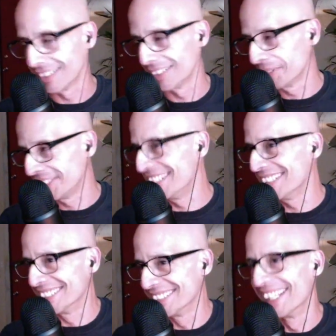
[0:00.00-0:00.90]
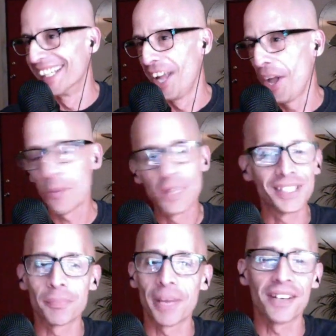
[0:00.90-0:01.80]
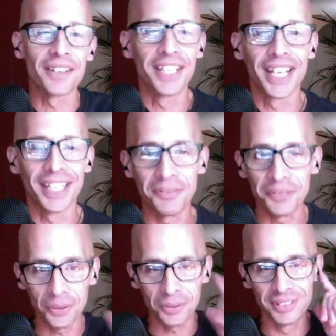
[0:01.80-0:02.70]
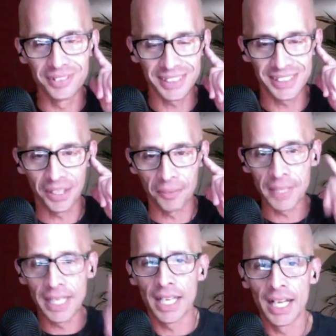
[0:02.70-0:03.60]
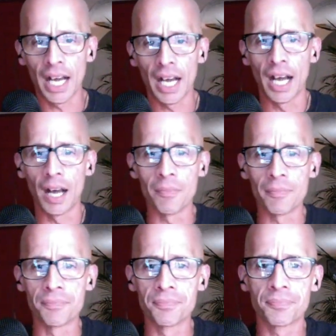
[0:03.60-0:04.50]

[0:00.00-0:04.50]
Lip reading: which is better than any food. So, and